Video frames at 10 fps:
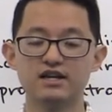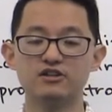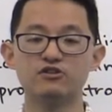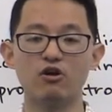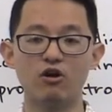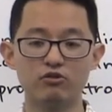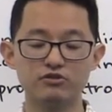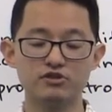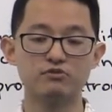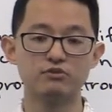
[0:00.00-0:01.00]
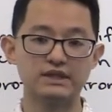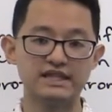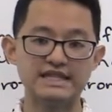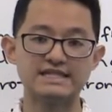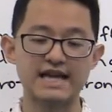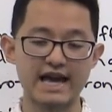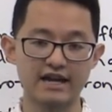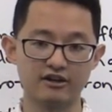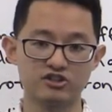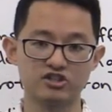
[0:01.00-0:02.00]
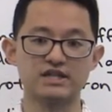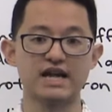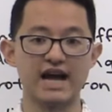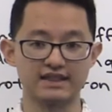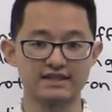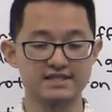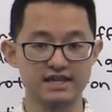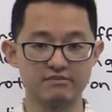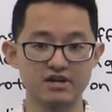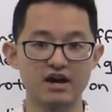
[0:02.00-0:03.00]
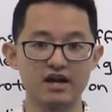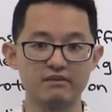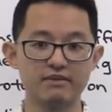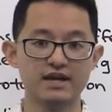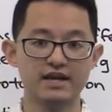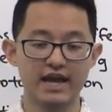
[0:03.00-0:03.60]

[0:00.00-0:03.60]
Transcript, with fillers: you also release energy at the same time.